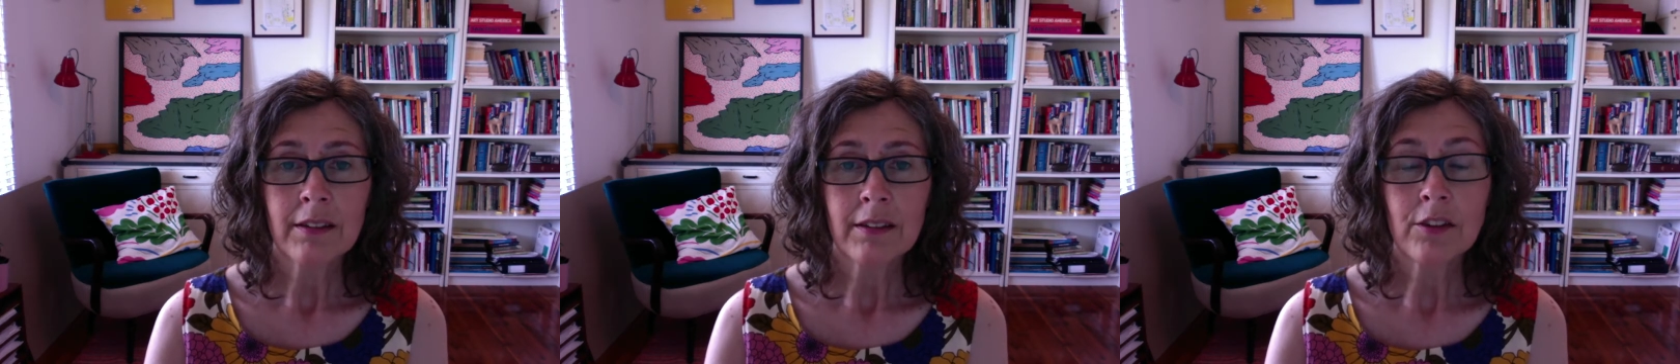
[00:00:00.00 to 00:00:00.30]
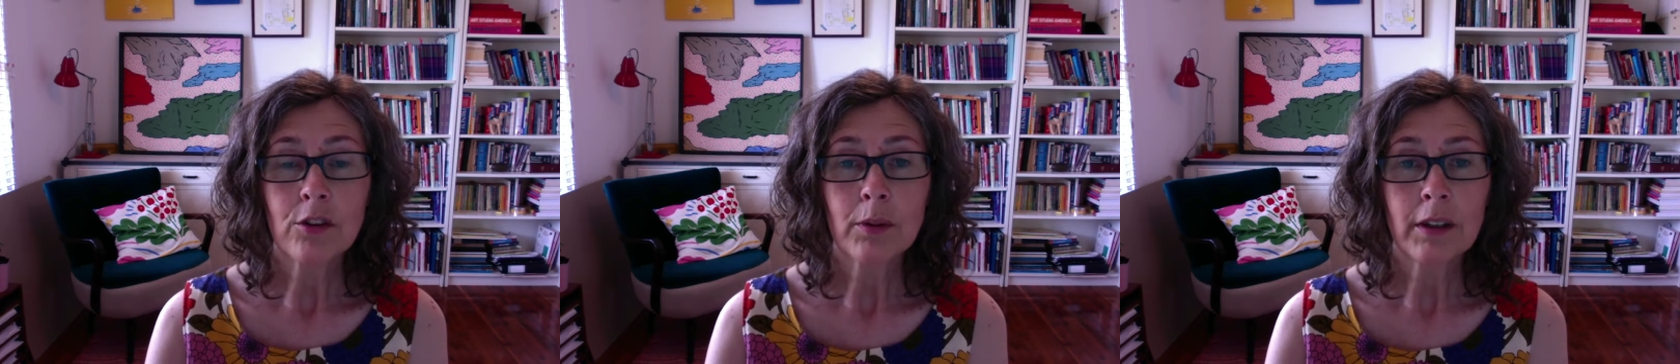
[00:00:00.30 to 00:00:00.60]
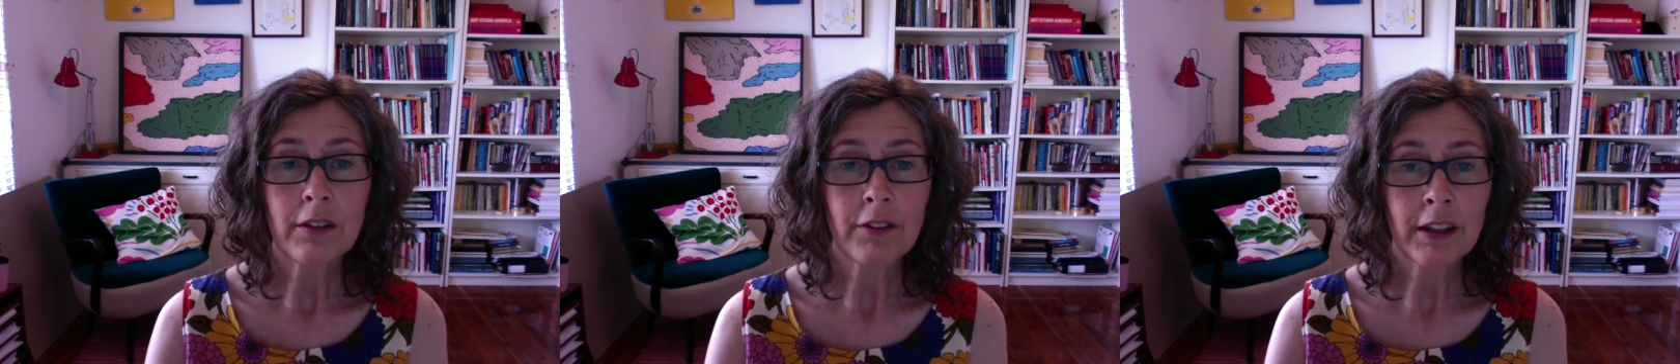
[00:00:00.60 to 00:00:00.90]
into a
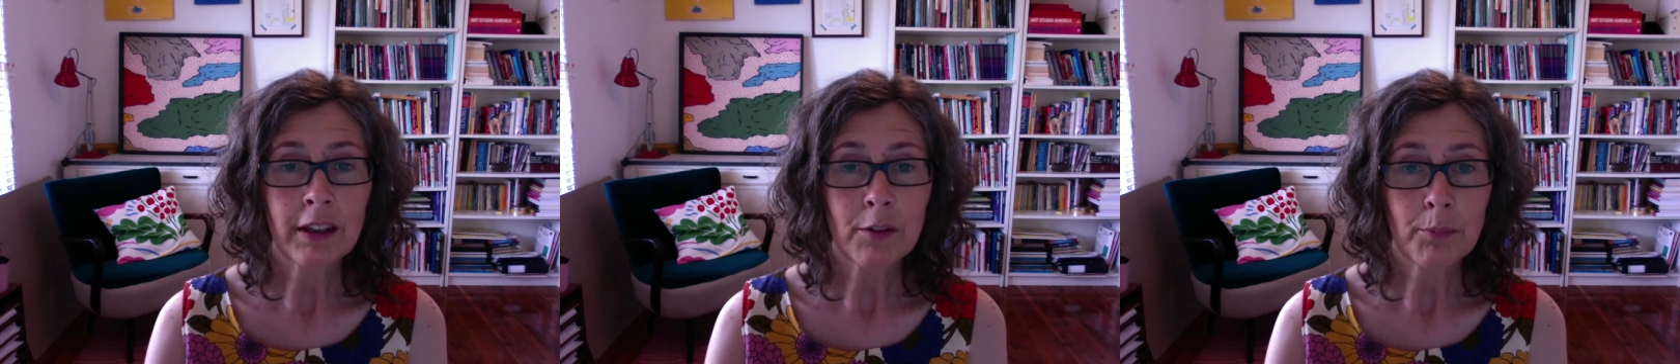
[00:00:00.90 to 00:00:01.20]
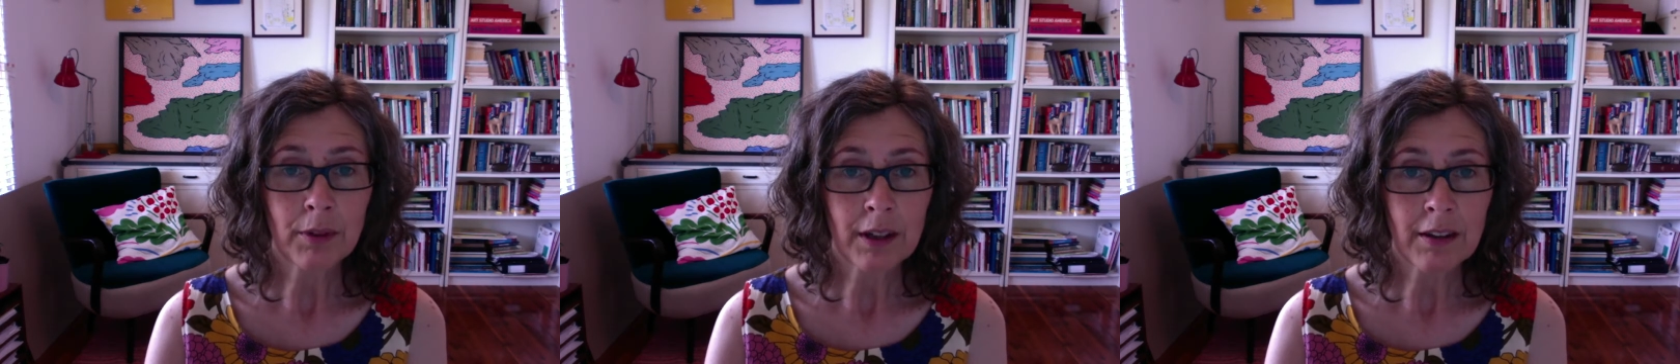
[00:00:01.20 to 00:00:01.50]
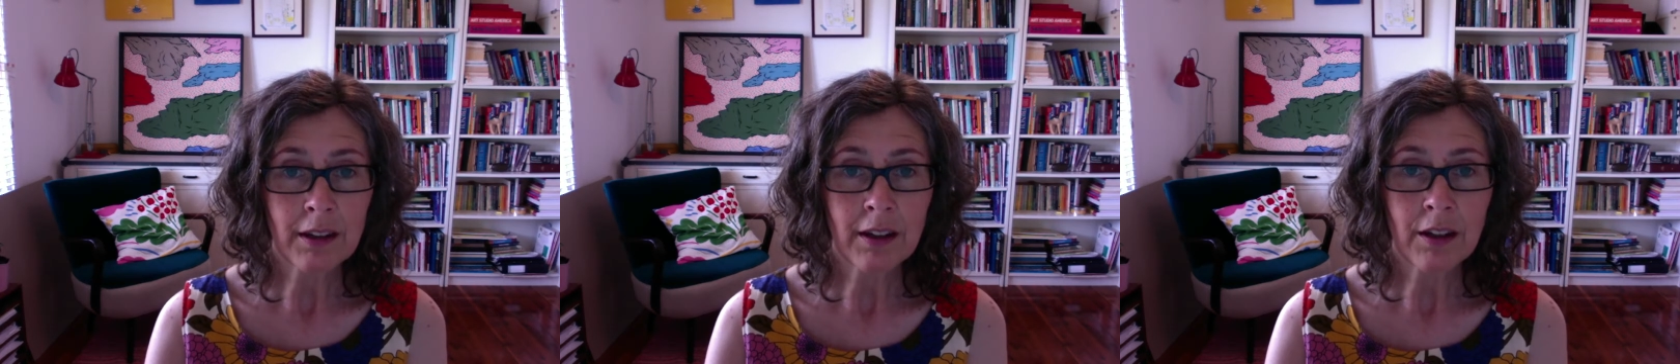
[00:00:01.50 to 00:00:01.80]
living,
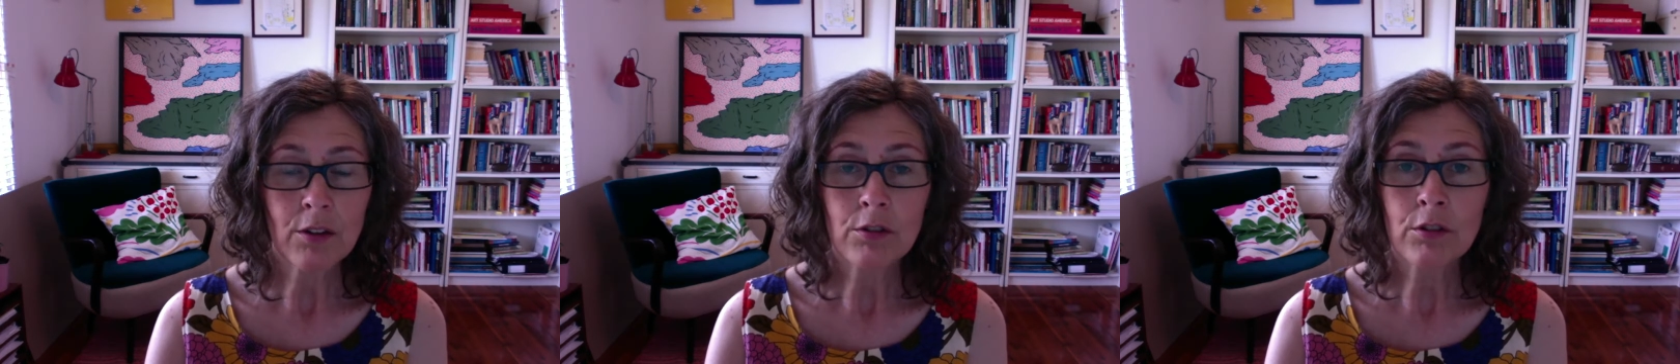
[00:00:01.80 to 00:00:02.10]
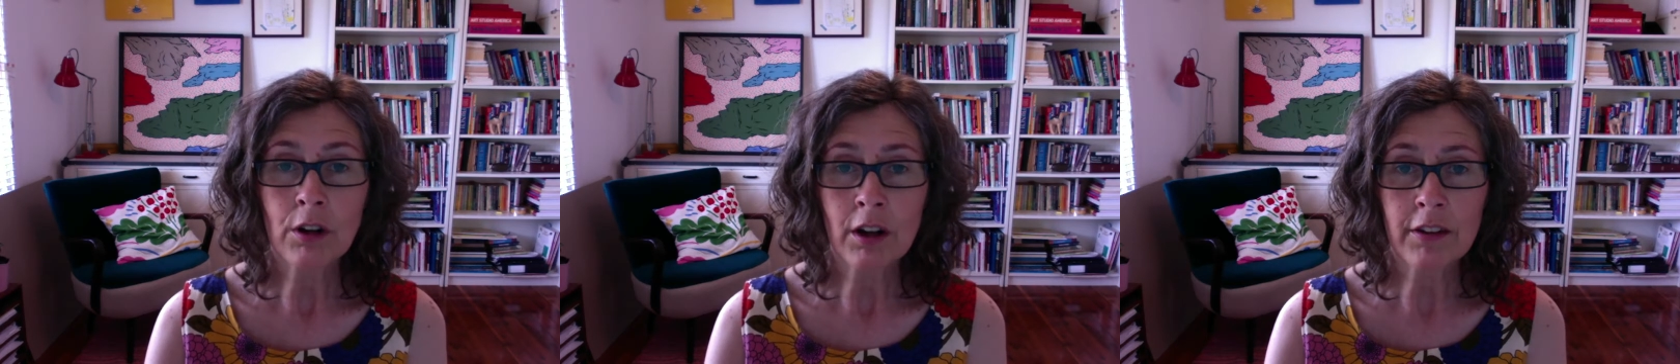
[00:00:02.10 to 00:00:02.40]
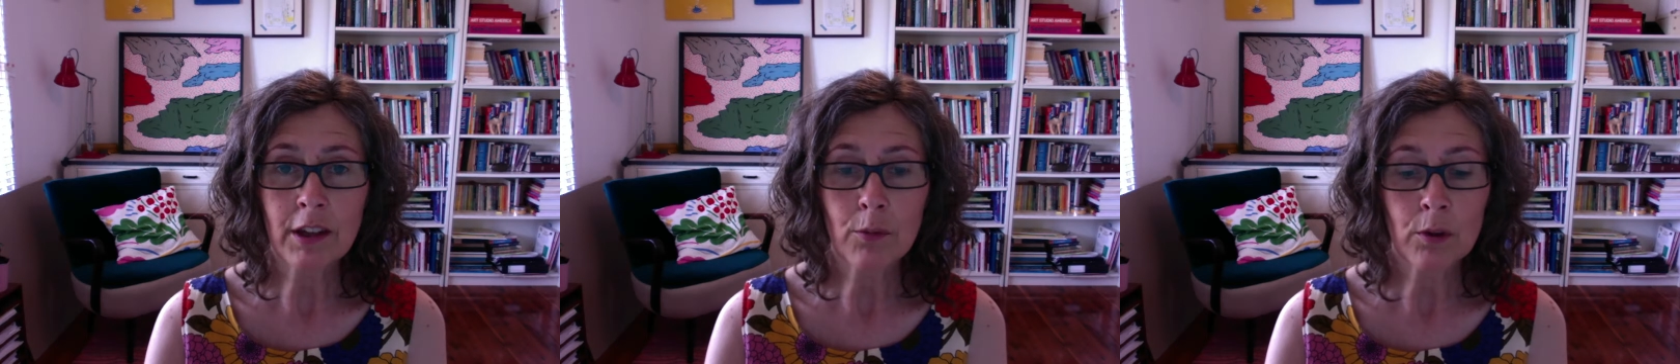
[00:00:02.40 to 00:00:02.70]
breathing,
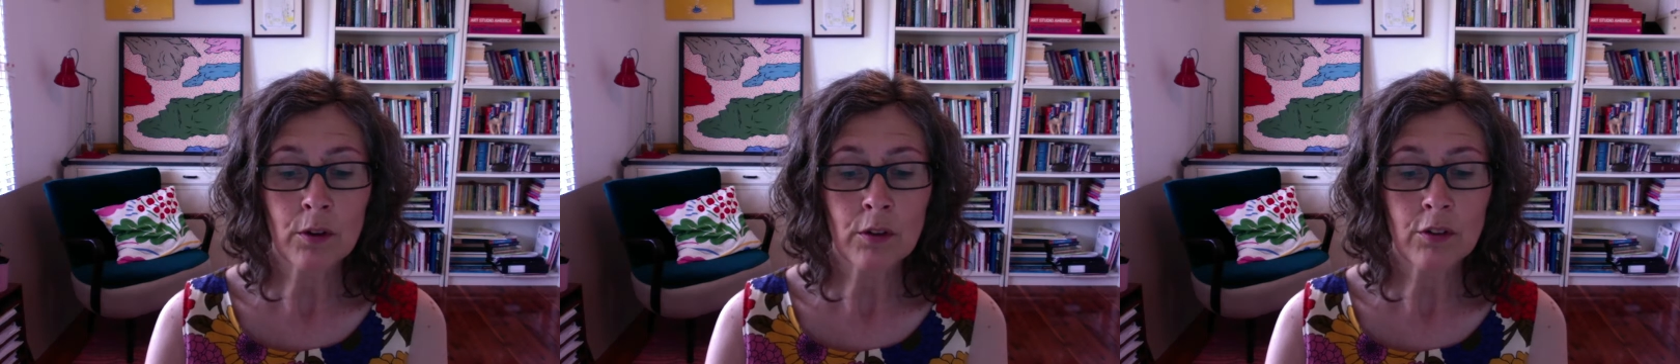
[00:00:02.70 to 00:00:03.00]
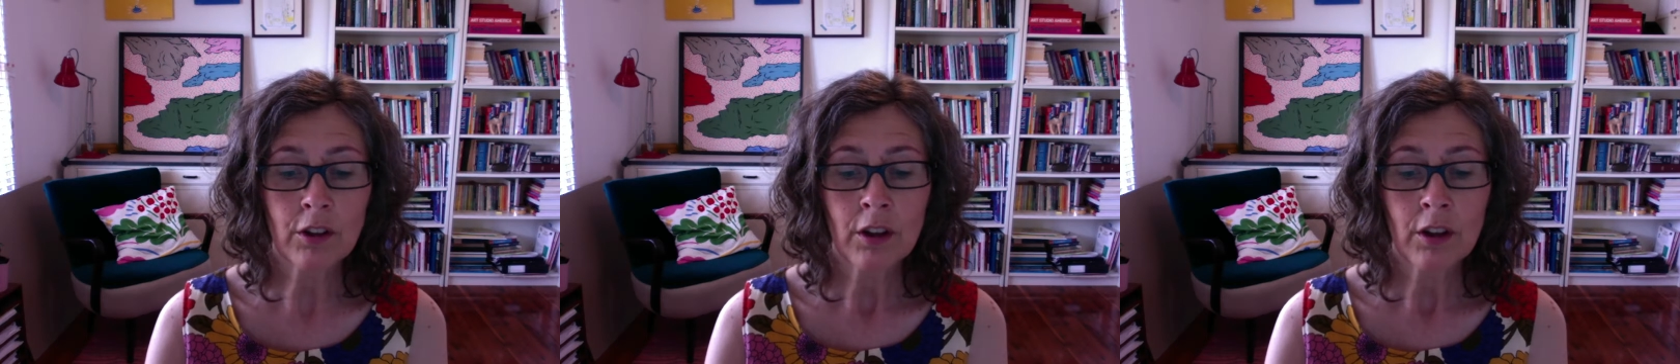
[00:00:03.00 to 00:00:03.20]
writhing world,